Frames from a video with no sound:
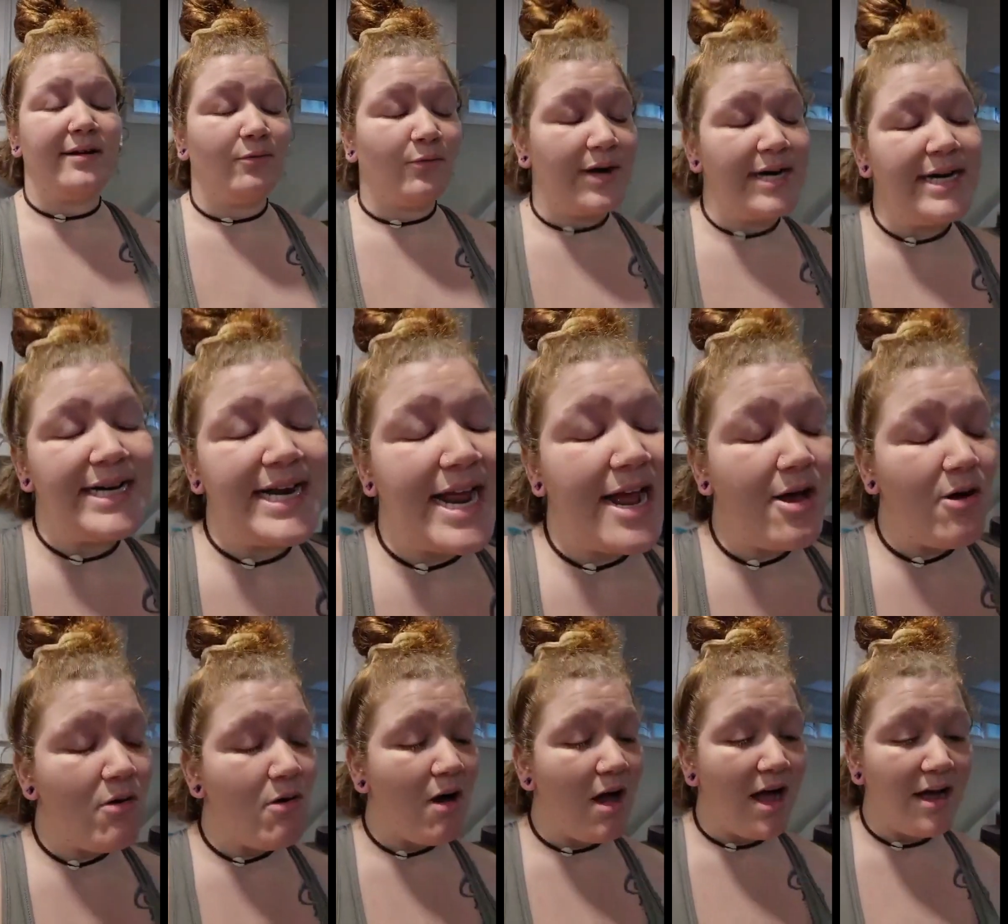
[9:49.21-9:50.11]
Right
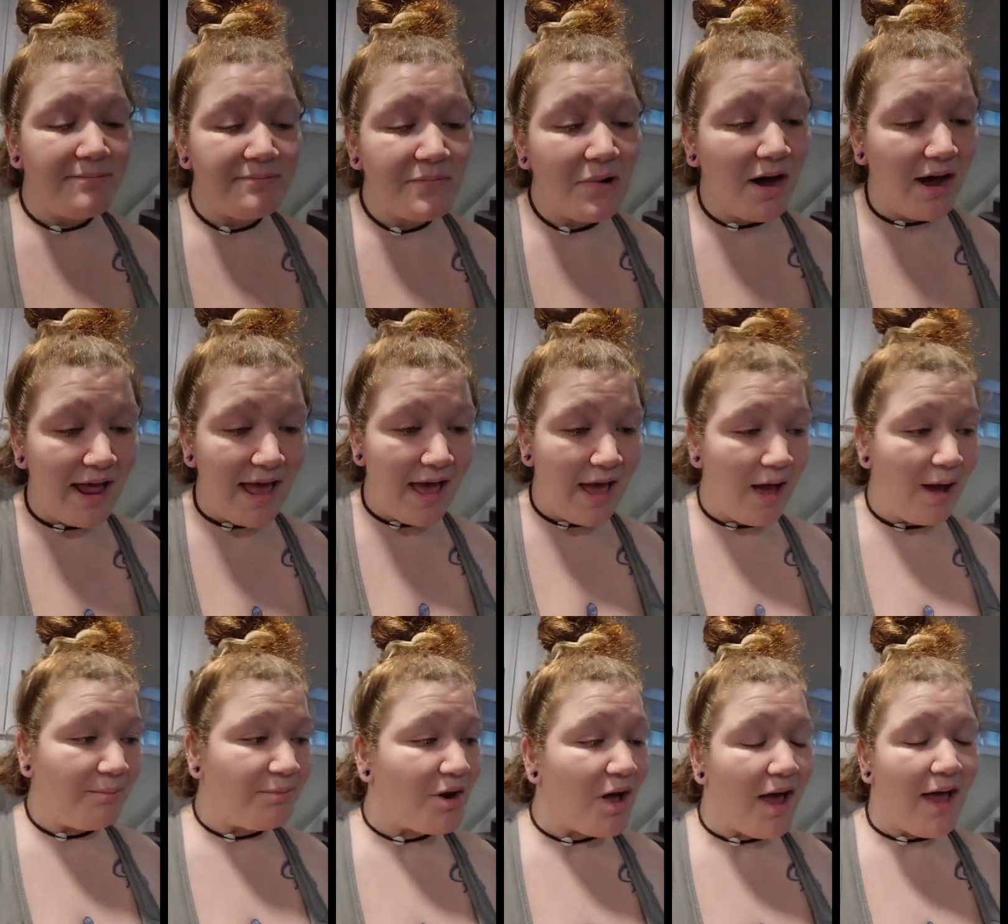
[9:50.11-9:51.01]
now, I'm
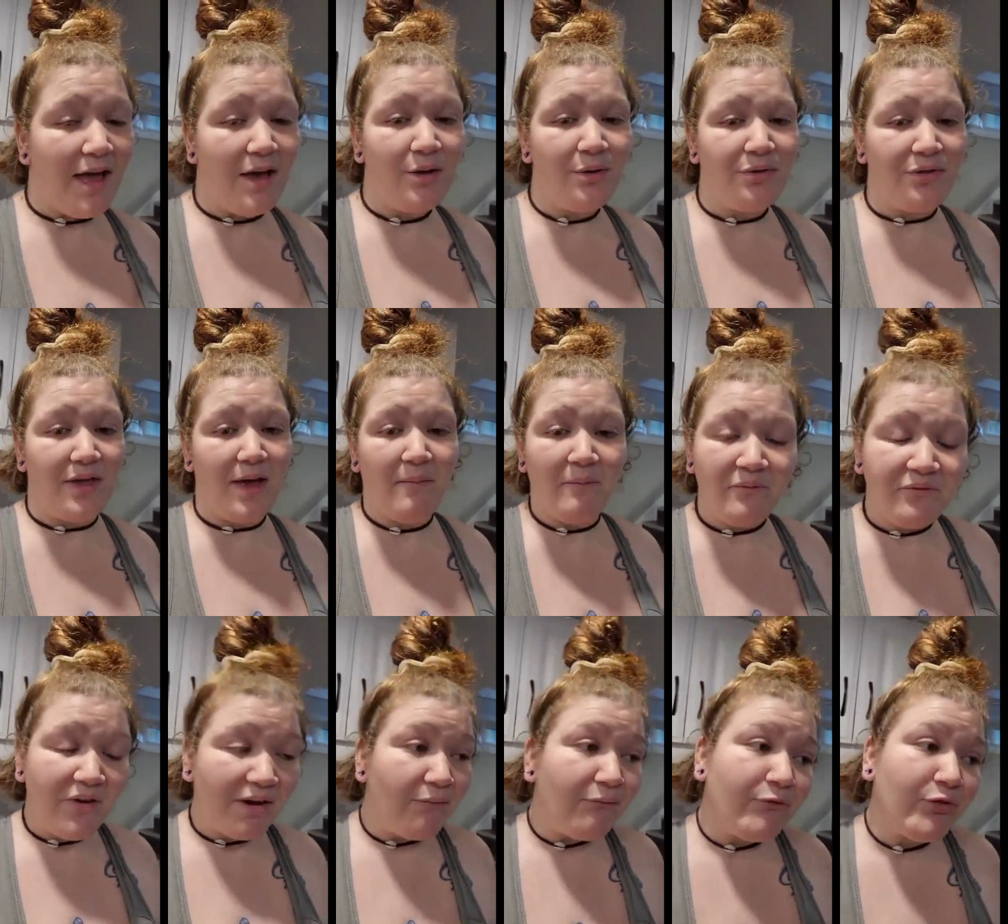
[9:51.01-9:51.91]
not healthy. I'm
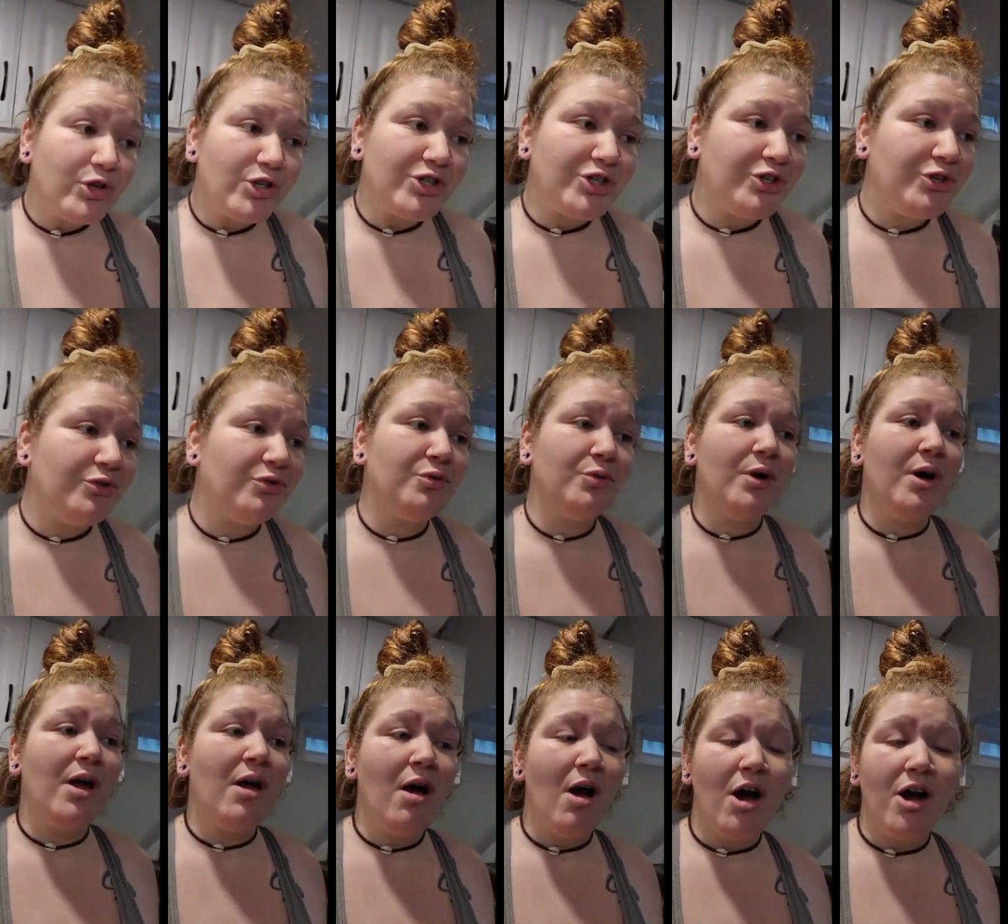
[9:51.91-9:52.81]
5'2",
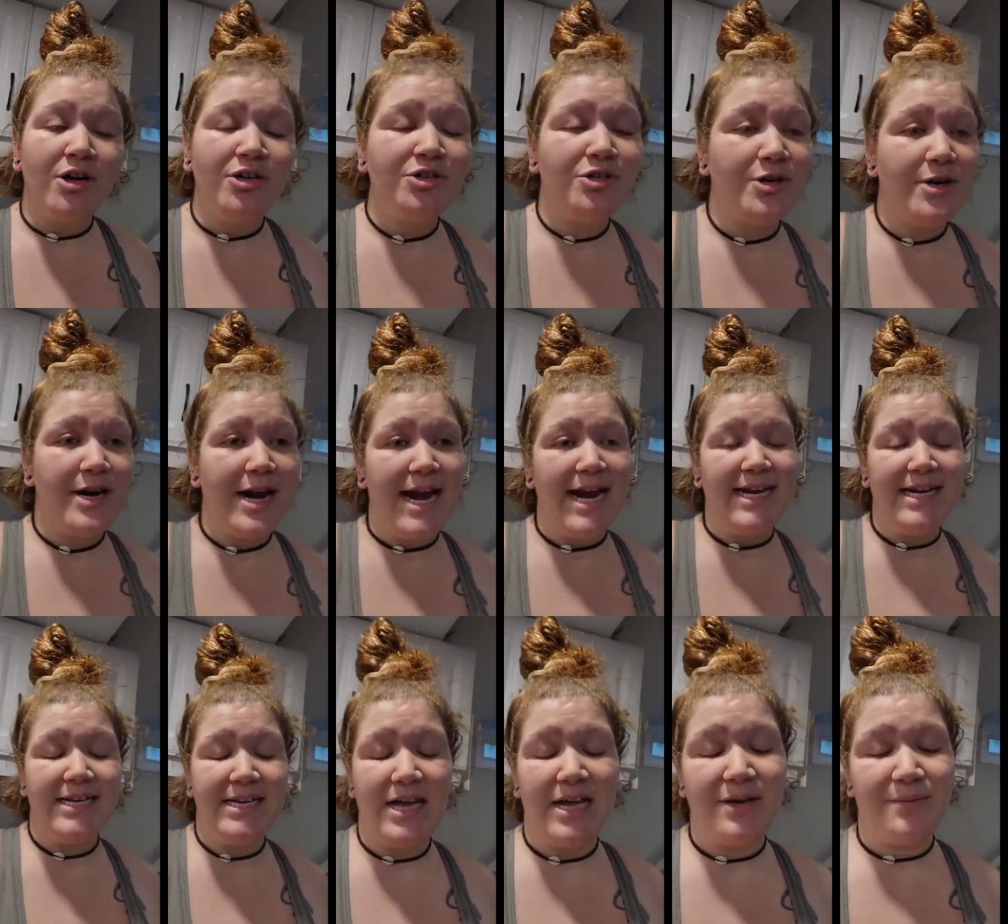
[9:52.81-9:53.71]

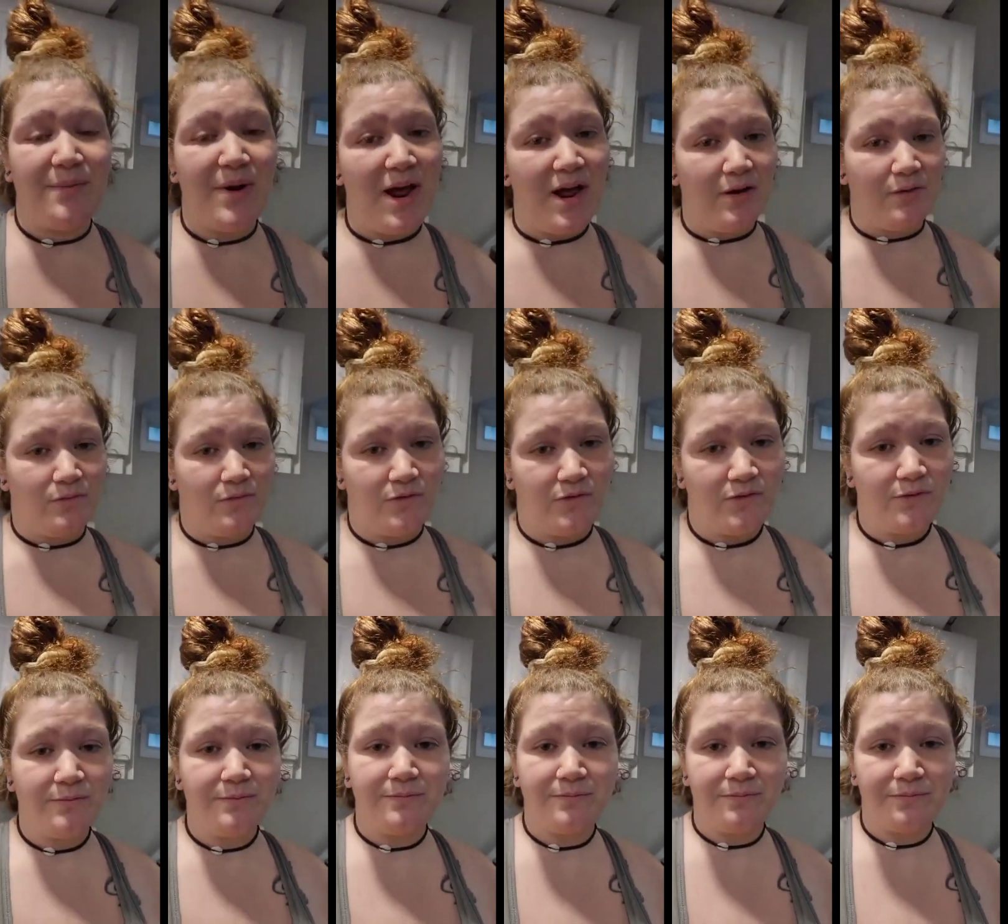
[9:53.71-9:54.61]
189 pounds.
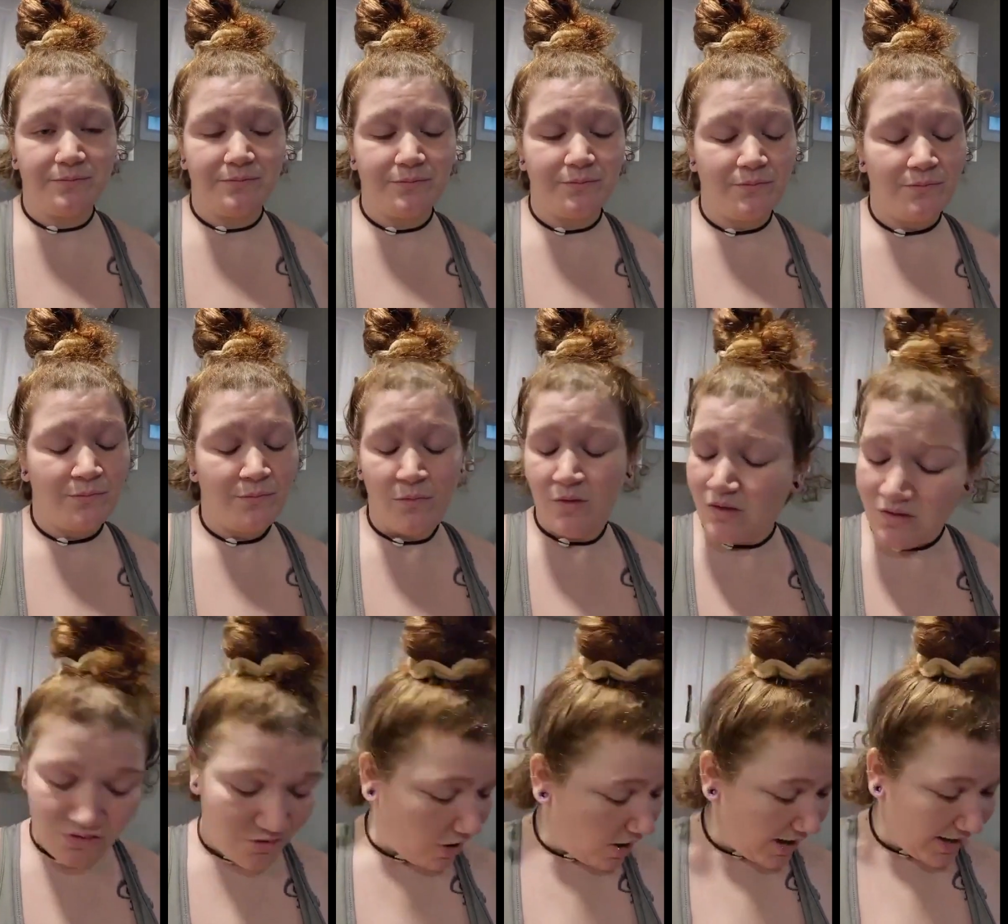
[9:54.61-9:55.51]

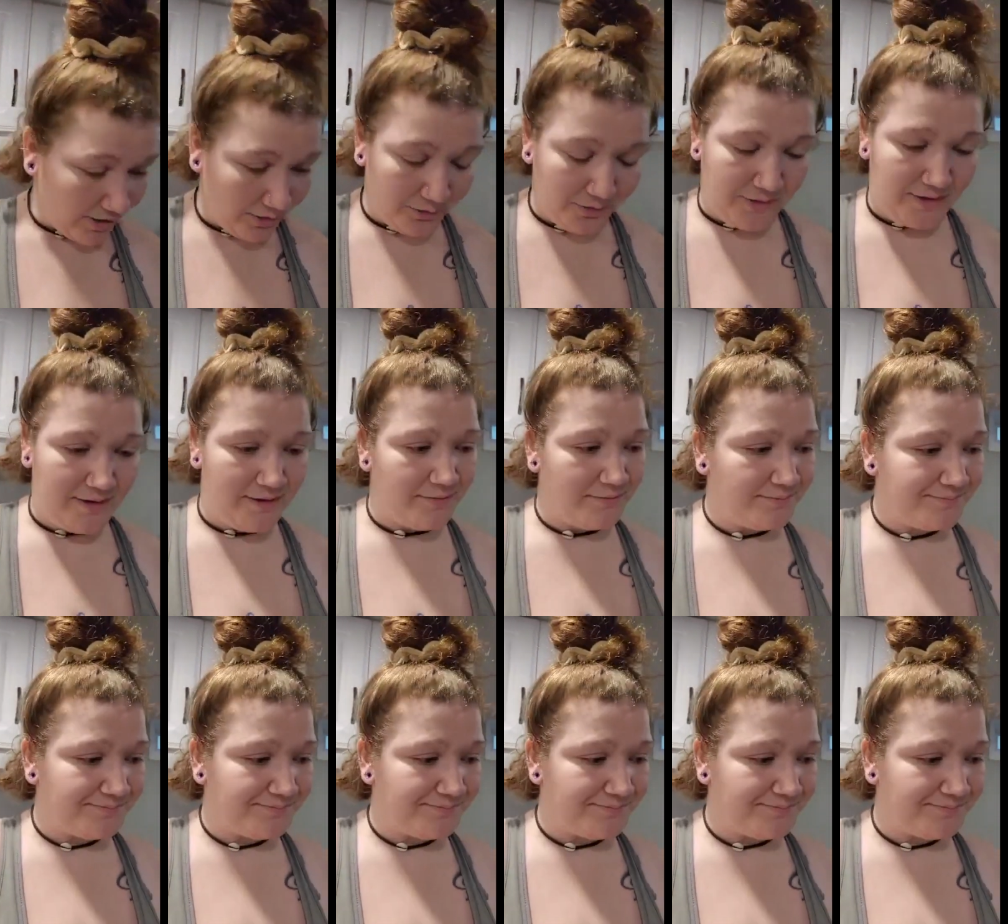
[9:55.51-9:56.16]
Not healthy.